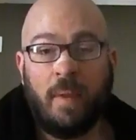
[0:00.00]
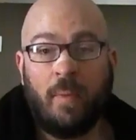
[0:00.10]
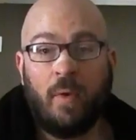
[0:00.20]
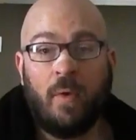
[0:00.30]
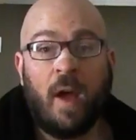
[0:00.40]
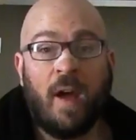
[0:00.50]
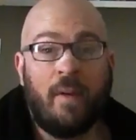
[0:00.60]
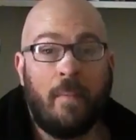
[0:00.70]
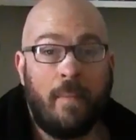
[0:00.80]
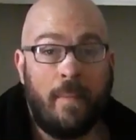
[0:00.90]
People who
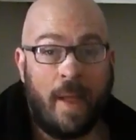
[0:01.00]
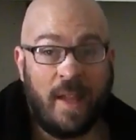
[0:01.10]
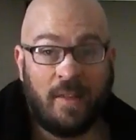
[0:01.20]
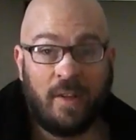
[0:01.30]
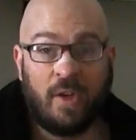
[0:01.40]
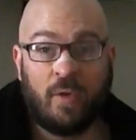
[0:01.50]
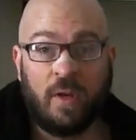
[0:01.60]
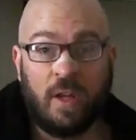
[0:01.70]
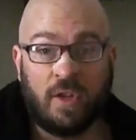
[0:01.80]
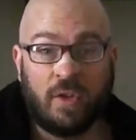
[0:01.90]
have amazing
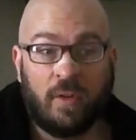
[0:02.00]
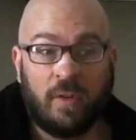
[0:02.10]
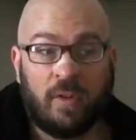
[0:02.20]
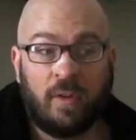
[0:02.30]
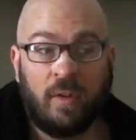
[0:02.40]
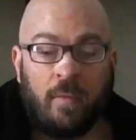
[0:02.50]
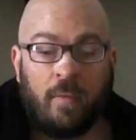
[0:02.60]
credentials,